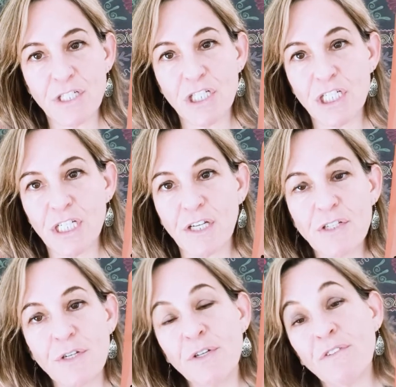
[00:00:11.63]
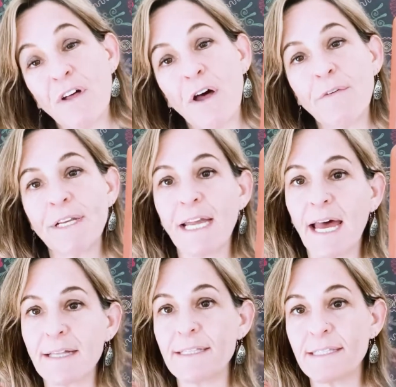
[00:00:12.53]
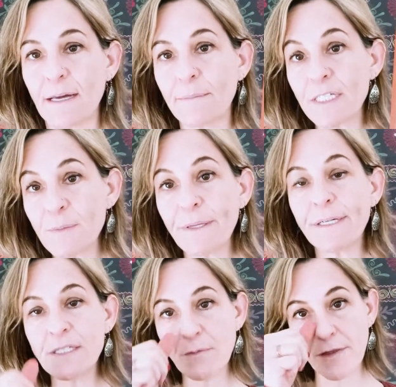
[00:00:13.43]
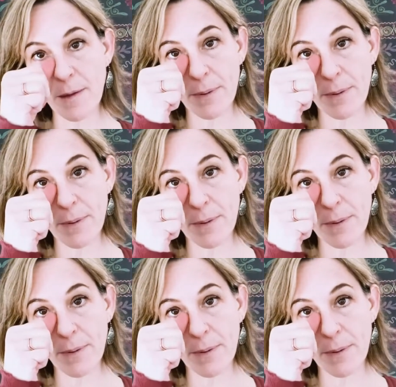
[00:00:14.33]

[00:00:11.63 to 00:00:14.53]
children who have already had some experience with it,